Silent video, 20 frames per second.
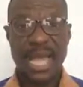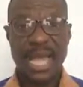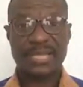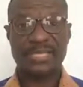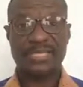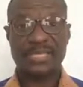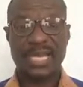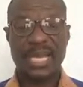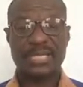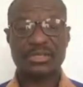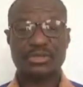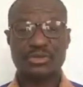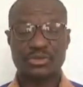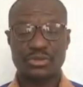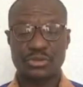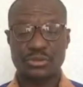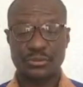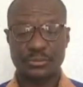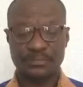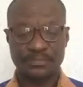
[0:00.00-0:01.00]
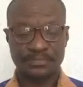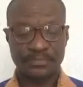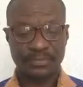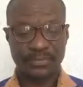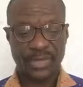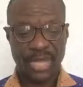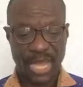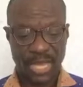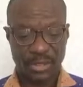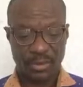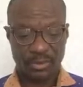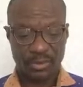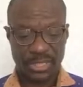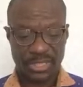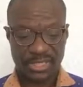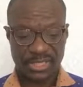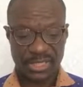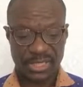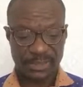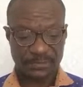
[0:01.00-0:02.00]
asked us to do. Are you
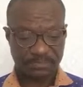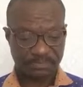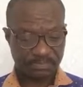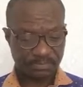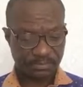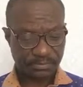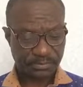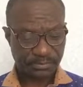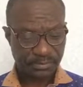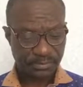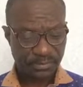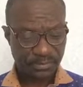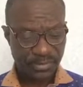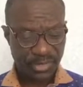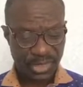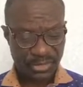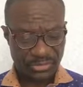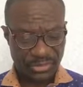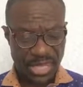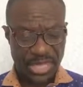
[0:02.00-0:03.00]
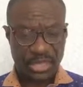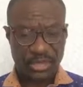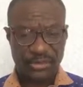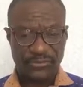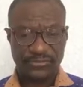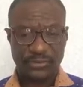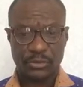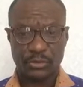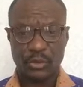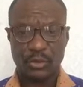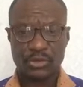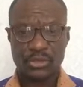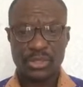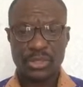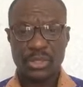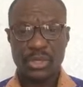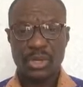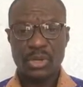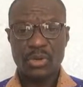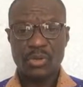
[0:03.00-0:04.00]
listening? Thank you for
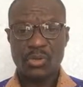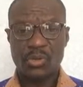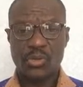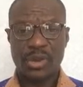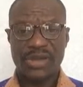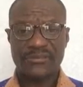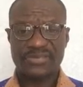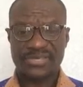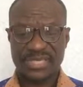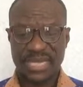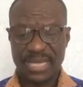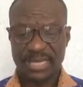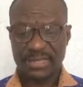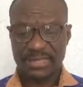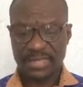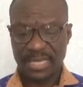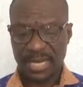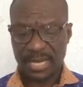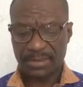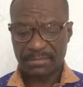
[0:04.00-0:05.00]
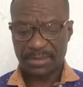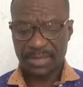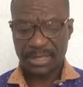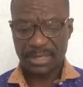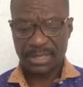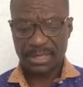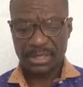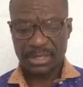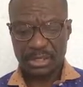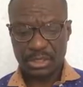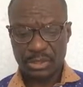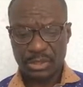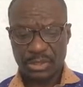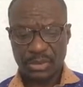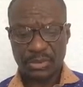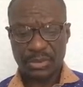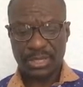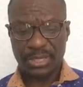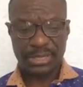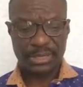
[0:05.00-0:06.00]
those who have sent, um, you
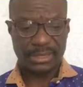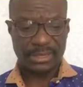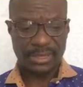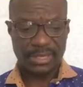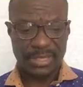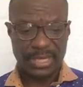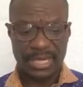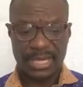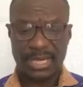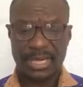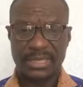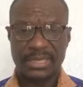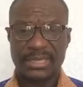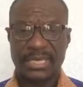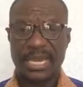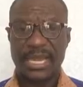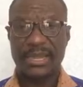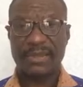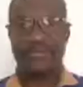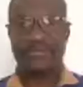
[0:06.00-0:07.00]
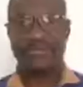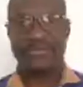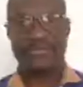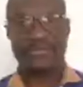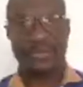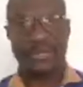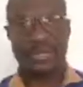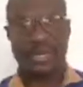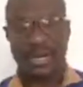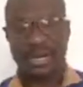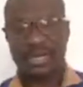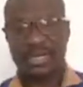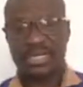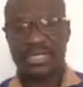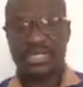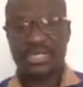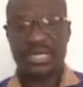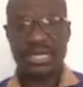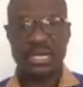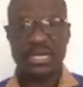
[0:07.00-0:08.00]
know, here and there, fifty
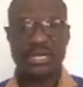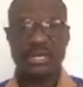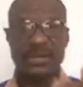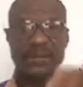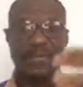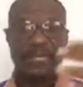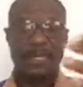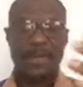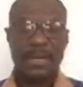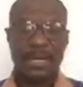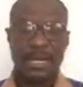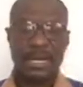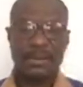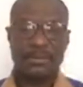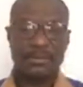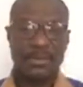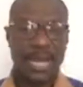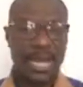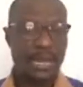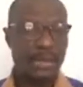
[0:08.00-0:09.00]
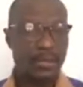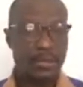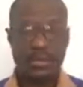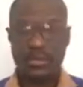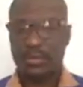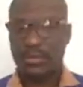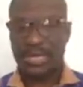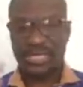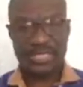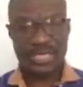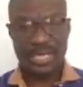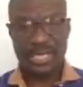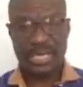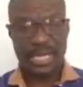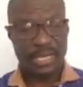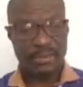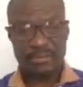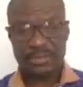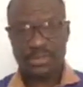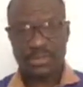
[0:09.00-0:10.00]
dollars here. Um, I don't want to mention
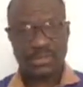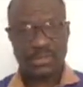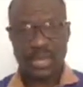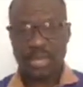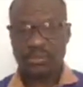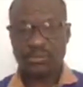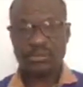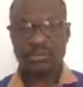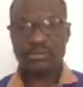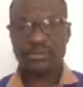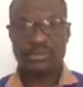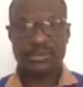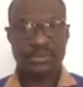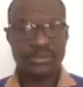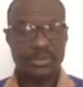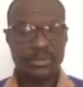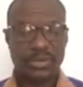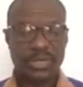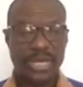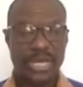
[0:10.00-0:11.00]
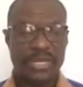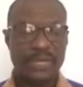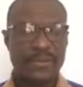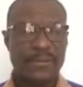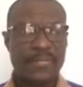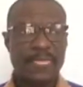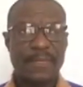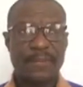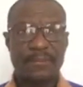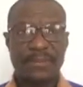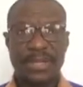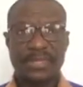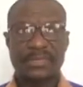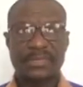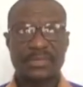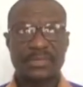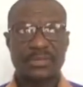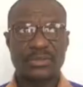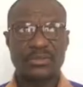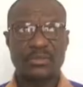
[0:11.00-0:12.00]
names, no, okay?
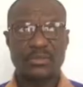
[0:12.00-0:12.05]
But